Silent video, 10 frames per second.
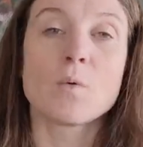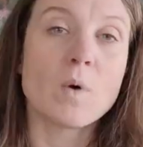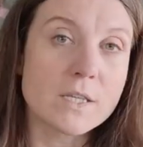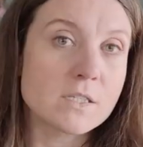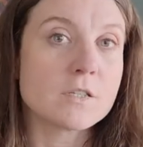
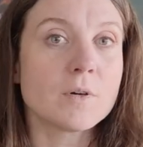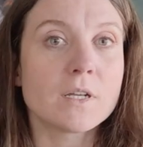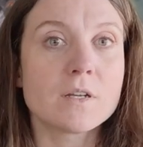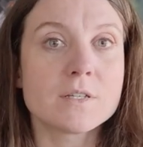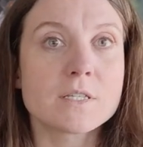Once you
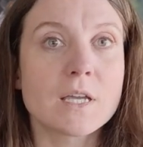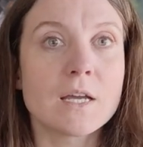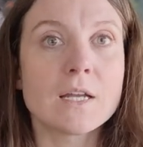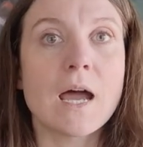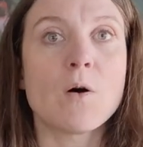
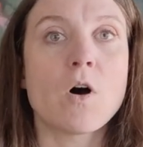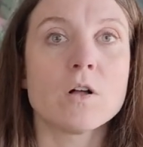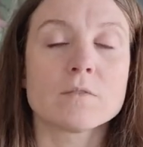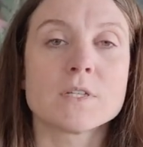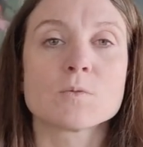understand how
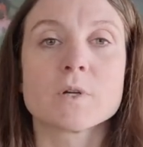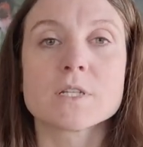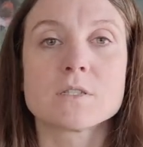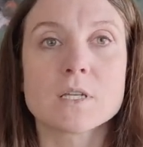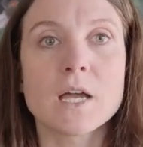all of this
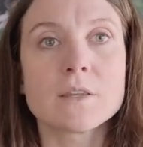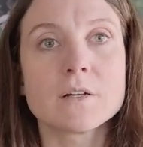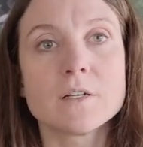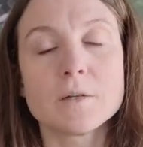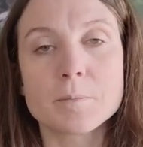works
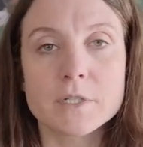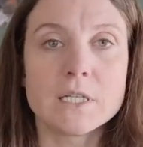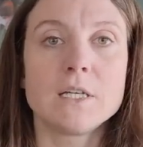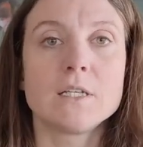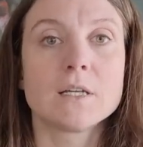together, the
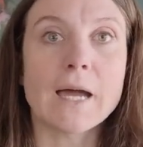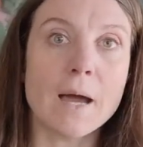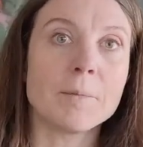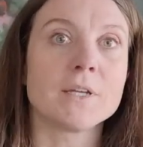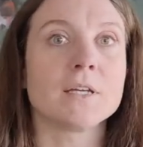preheat, the
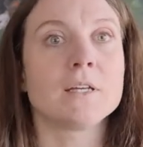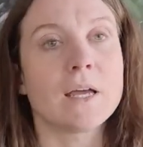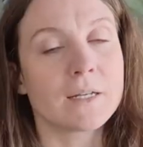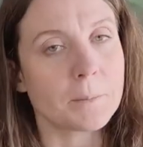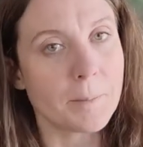cabin heat,
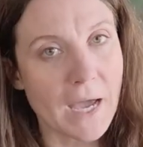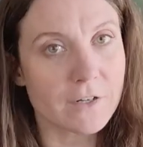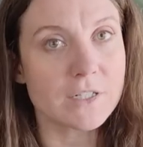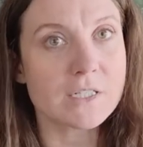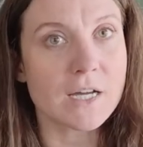and
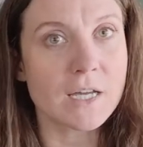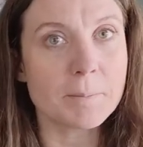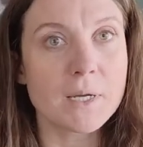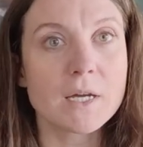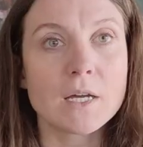battery type,